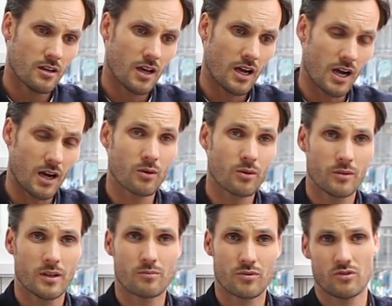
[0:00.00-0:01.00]
How do
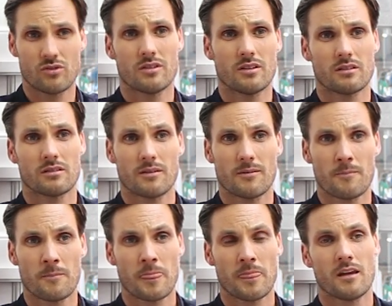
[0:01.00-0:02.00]
we approach this?
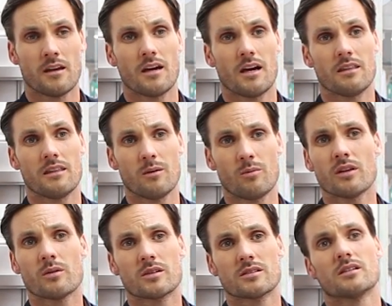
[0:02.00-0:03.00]
And they were
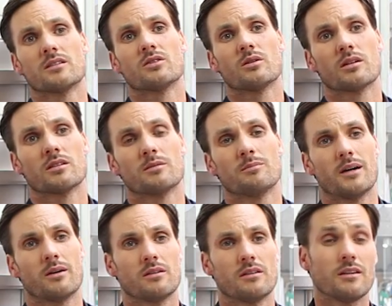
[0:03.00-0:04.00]
the ones that taught us
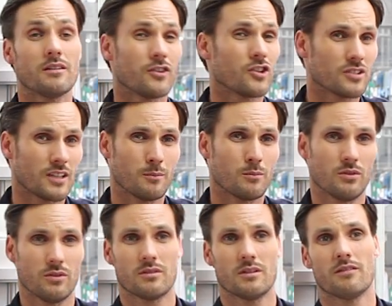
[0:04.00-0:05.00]
about the different samples.